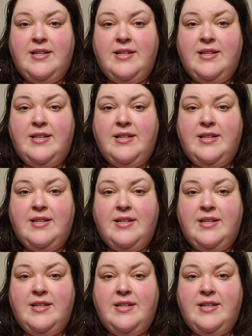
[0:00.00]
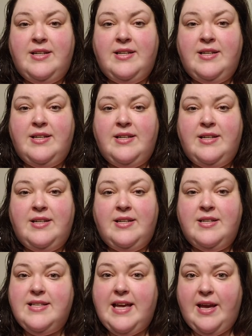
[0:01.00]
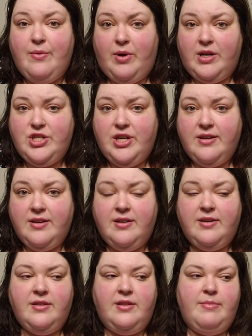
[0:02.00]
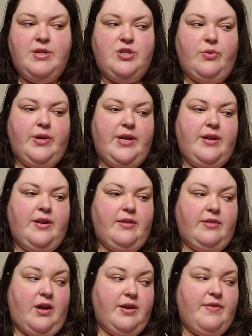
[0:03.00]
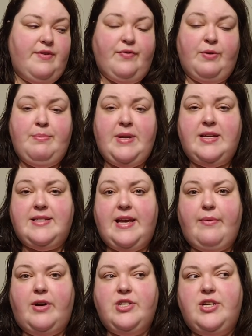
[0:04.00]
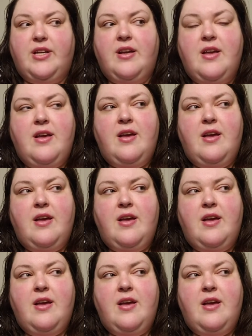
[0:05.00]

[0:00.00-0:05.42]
You're a small player. Is hate watching the majority, a lot of it for me is hate watching.